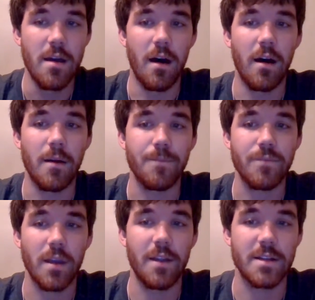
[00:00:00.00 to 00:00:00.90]

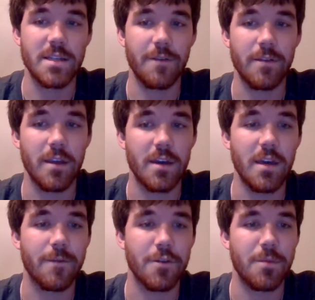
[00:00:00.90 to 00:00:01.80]
and that's definitely a
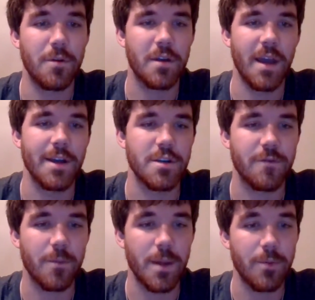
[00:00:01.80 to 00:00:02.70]
key for communication
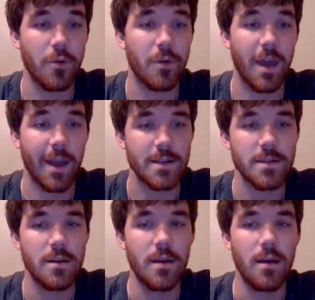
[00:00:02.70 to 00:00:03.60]
for people who
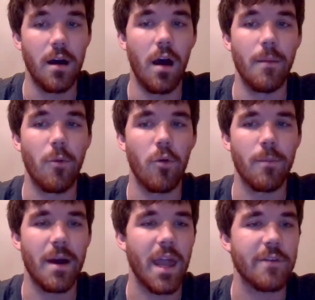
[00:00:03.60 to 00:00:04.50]
can't or
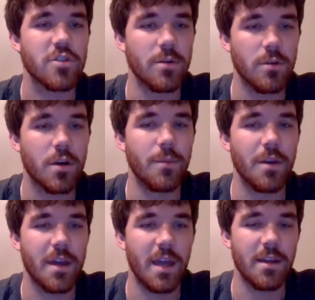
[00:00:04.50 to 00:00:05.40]
might have trouble
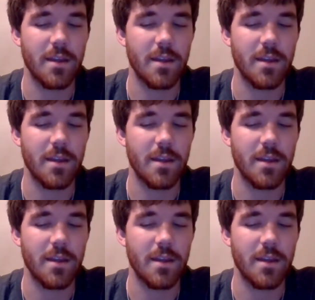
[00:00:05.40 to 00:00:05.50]
communicating.